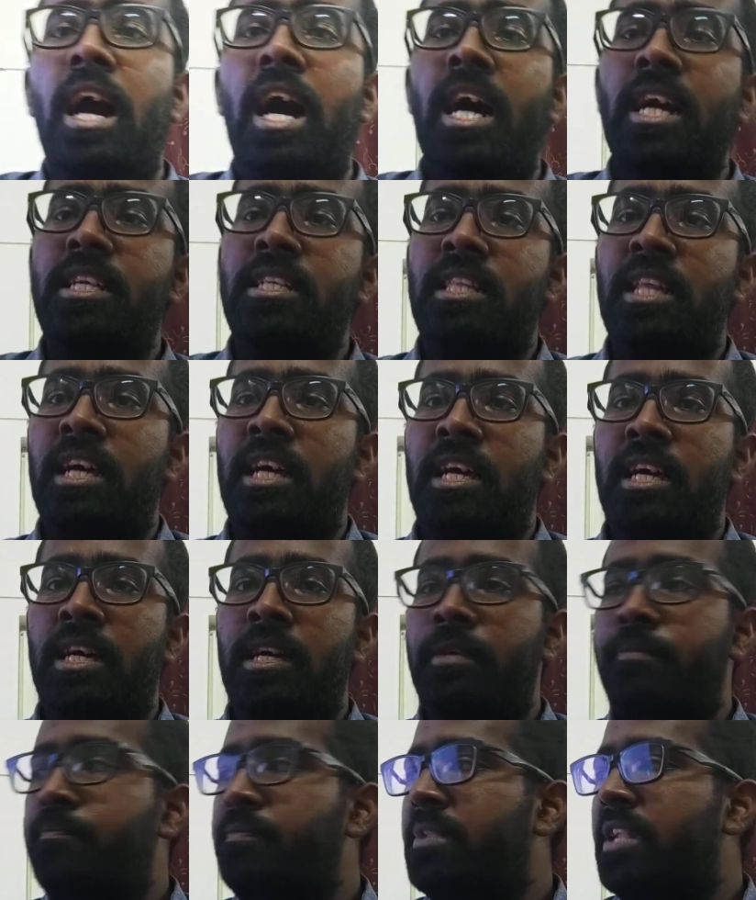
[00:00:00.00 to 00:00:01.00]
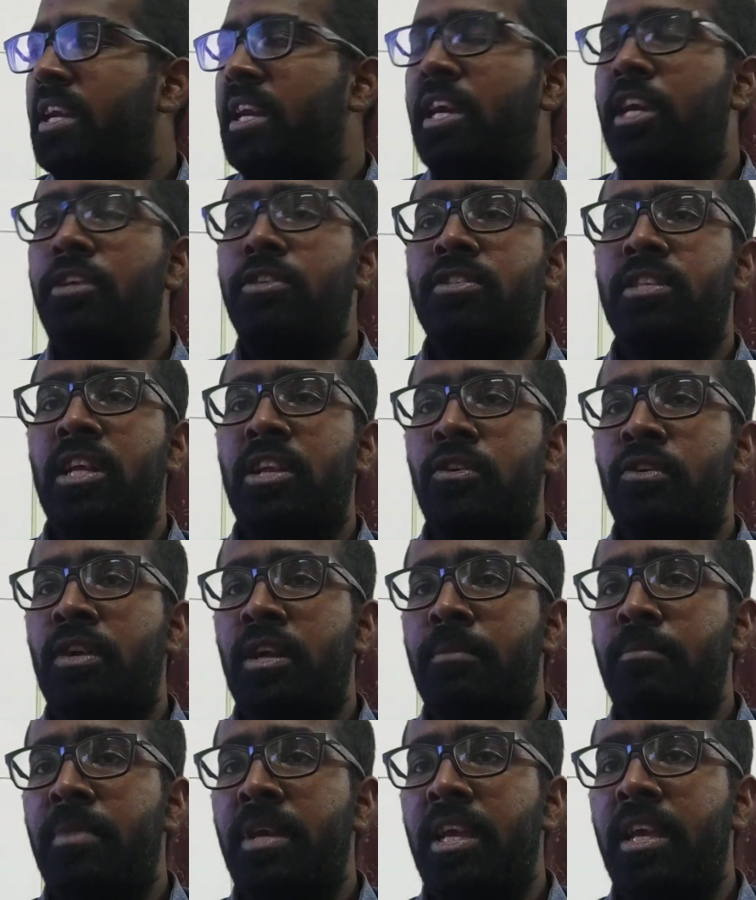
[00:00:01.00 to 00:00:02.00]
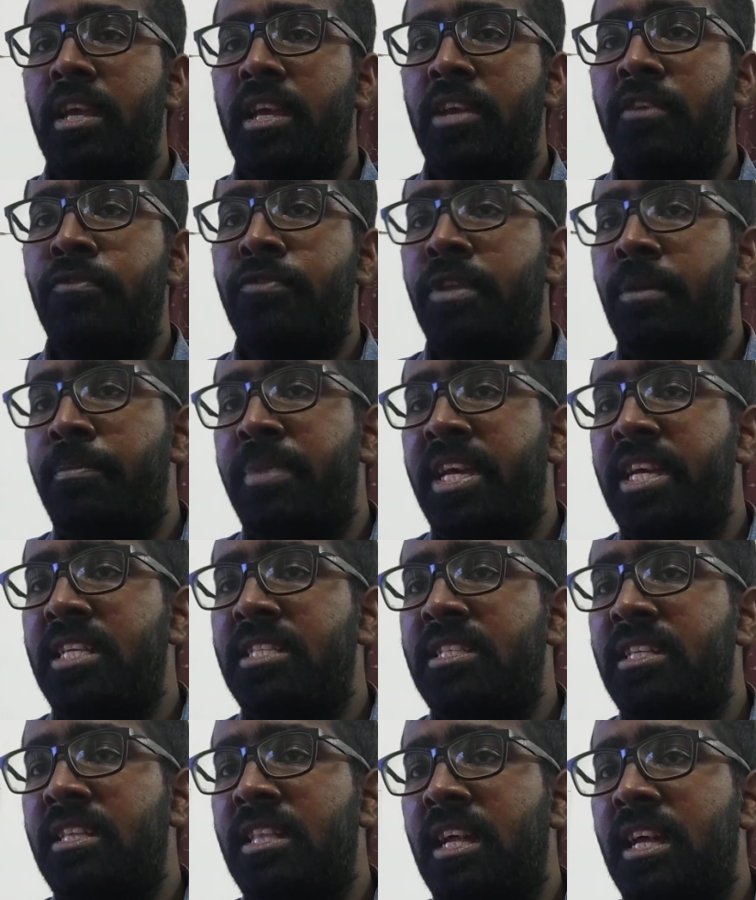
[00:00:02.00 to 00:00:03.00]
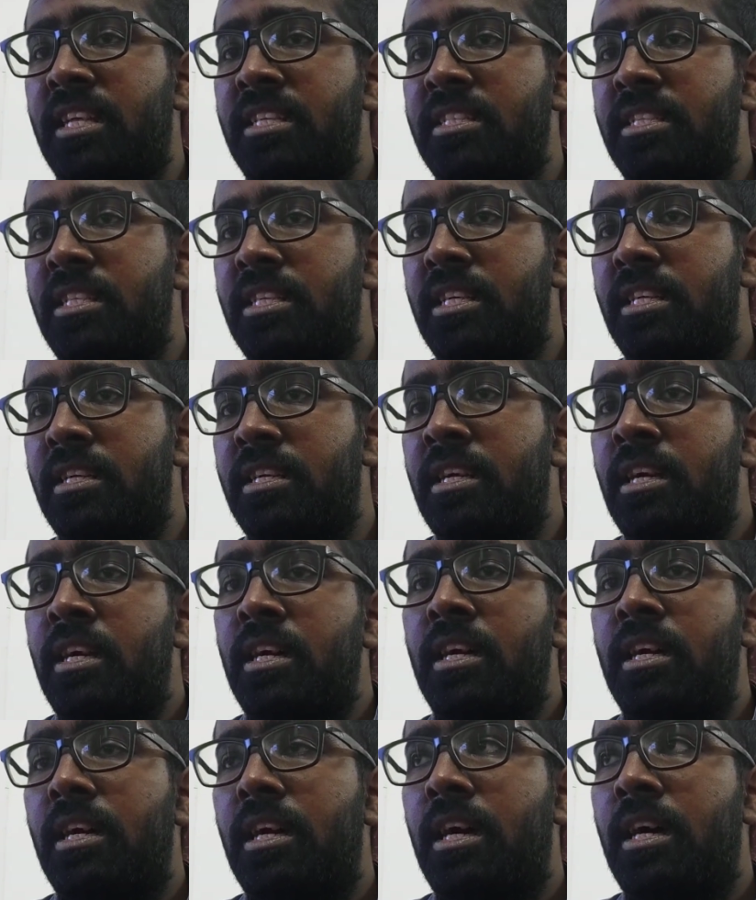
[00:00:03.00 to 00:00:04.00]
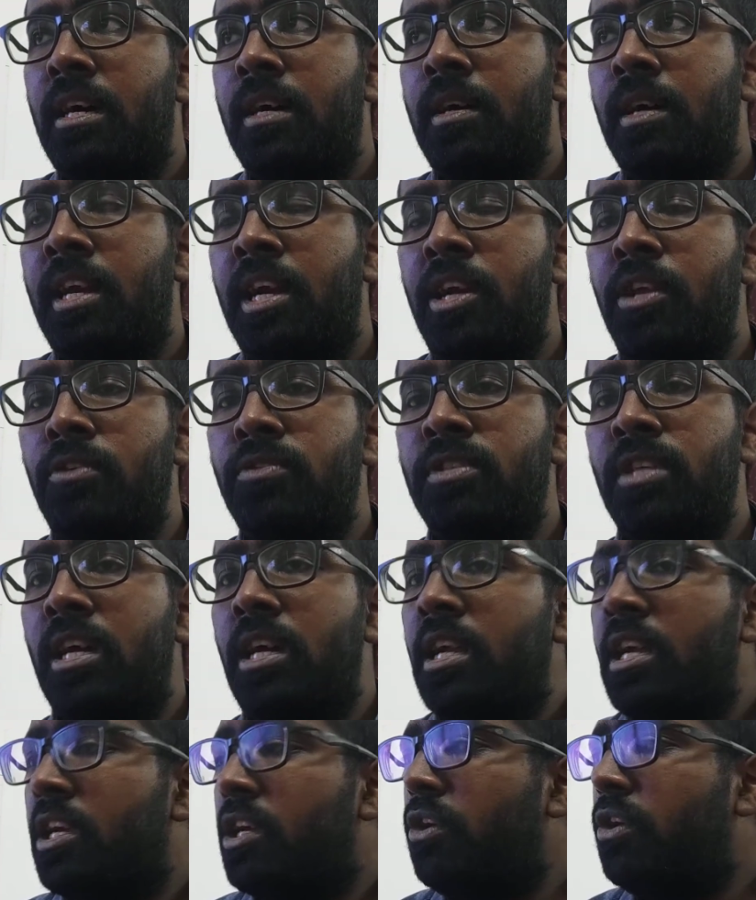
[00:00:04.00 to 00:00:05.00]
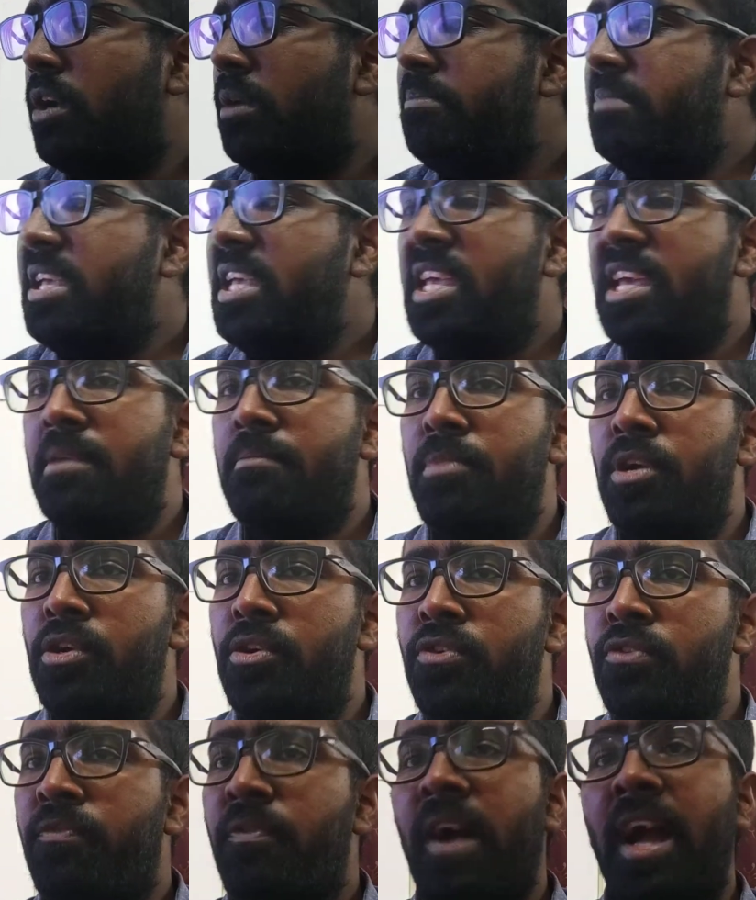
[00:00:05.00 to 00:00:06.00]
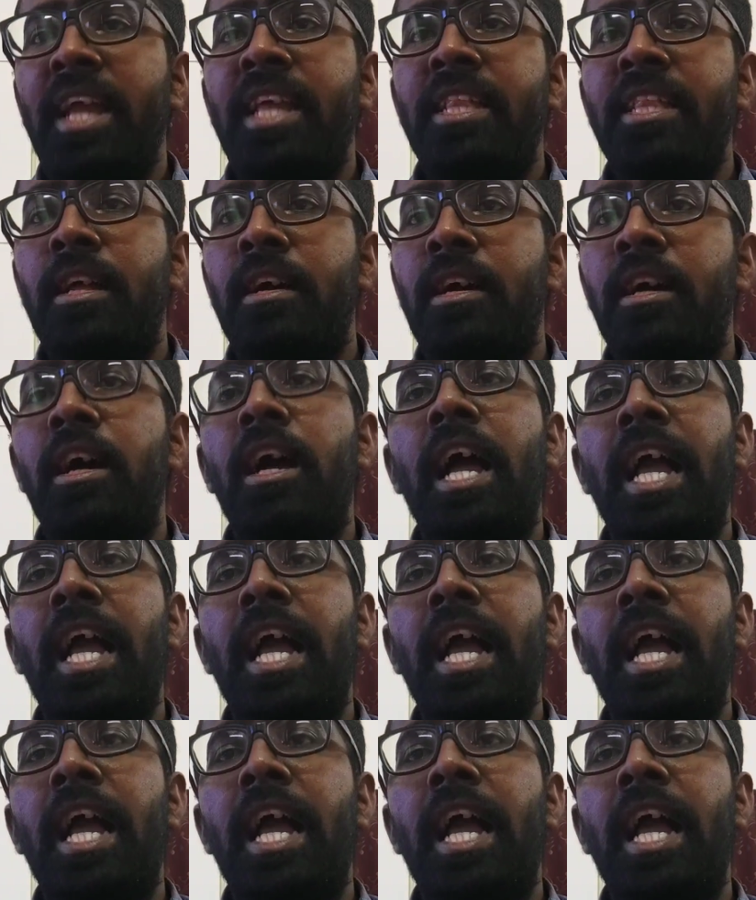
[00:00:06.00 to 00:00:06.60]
at the reducer. You can be, if the pig is in the reducer, you can be able to find the